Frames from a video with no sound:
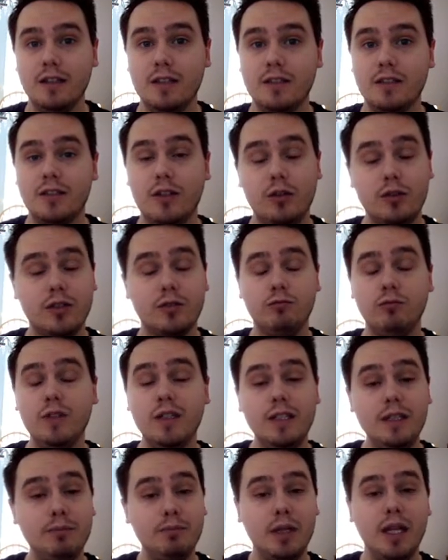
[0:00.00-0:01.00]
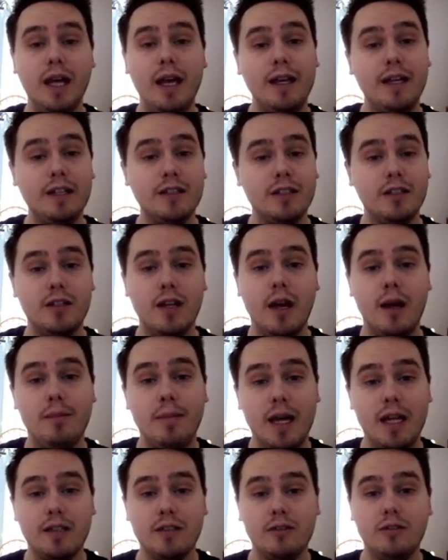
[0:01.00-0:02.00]
So it's really playing into Top
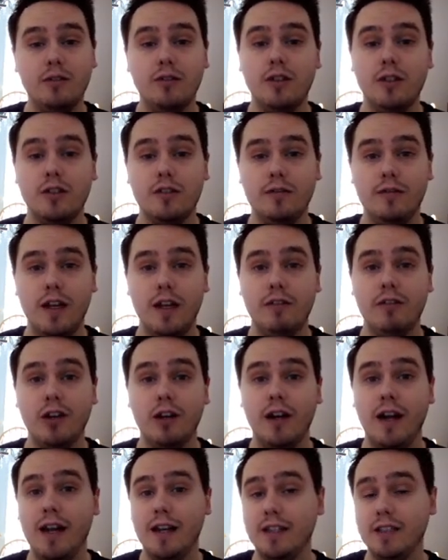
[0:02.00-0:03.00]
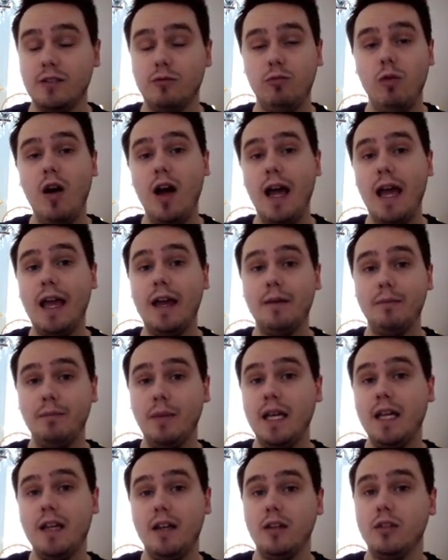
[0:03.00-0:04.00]
Hat Studios' favor, and it's why
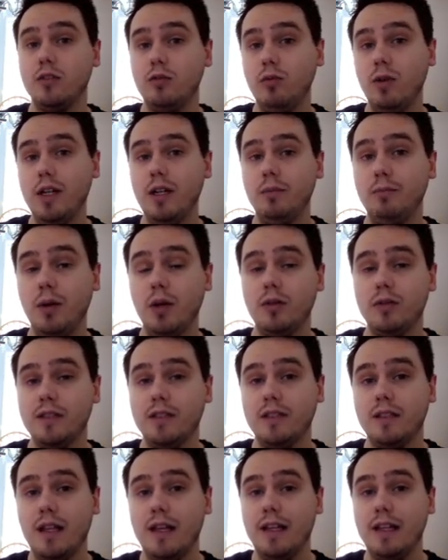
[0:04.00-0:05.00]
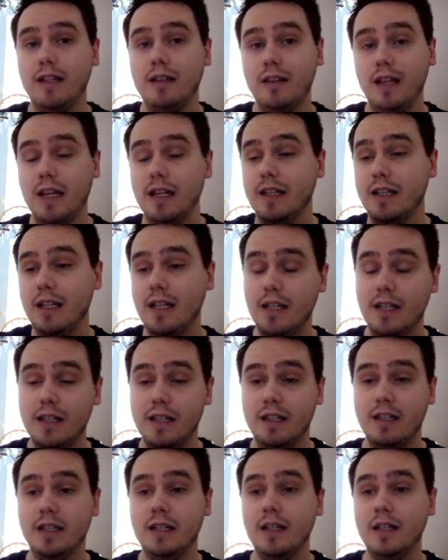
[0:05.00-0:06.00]
making a Twitter post like they
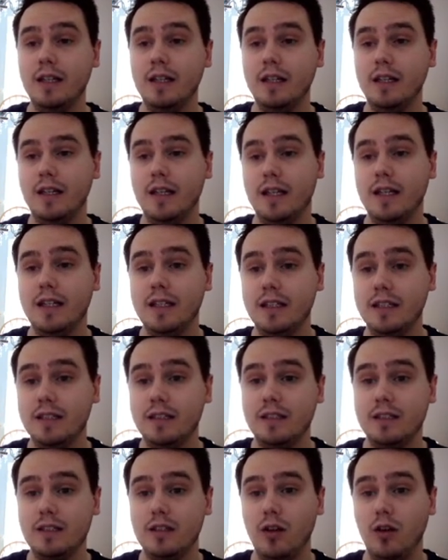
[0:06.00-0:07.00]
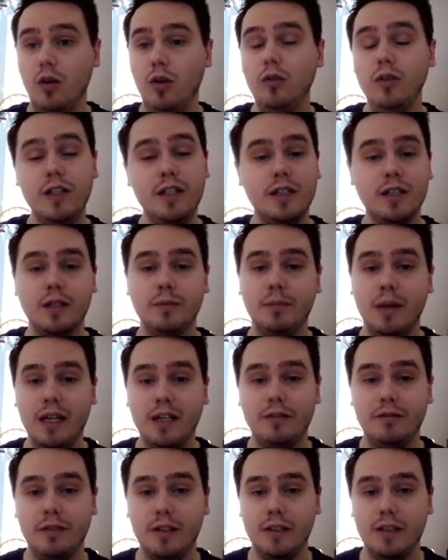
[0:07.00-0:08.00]
did is only going to
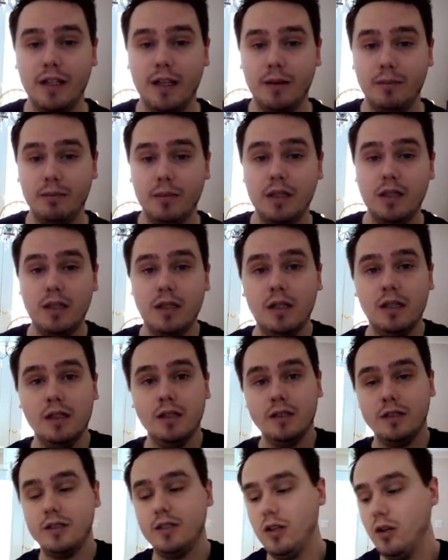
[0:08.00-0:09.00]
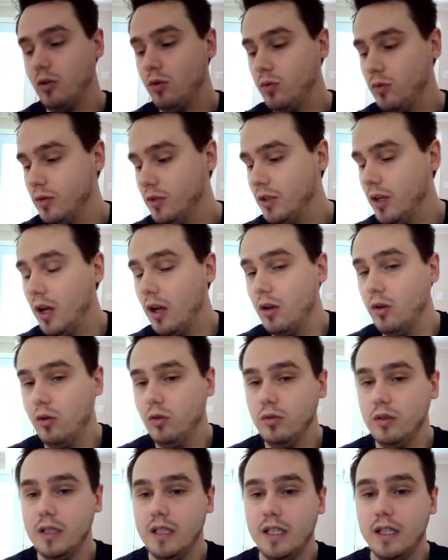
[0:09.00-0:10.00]
benefit them. So not
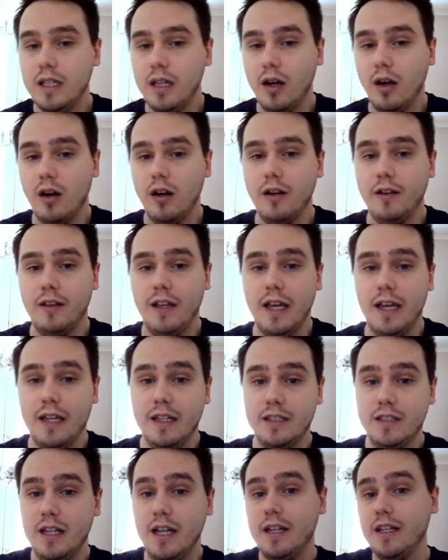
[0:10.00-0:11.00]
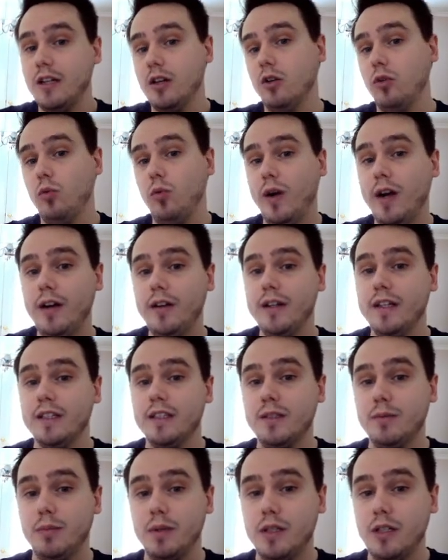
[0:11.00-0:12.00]
only are they shedding
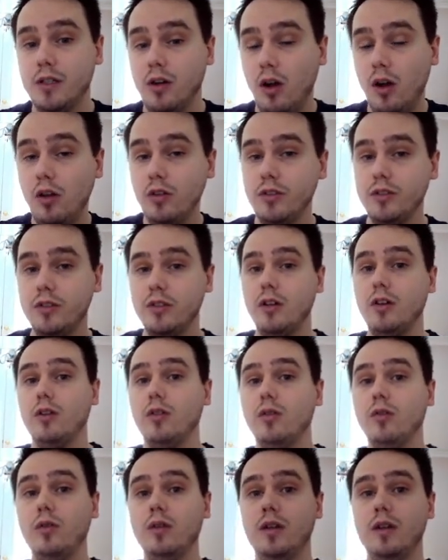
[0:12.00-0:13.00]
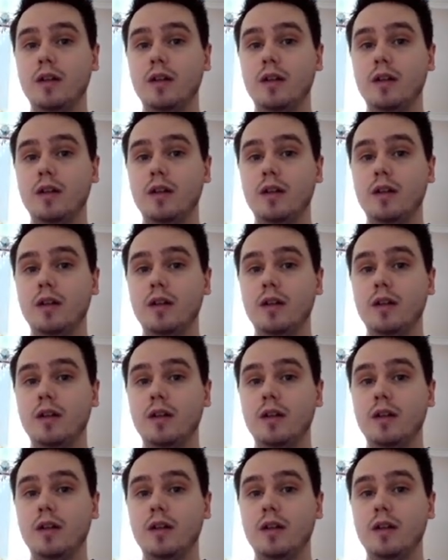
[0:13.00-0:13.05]
awareness, but they're also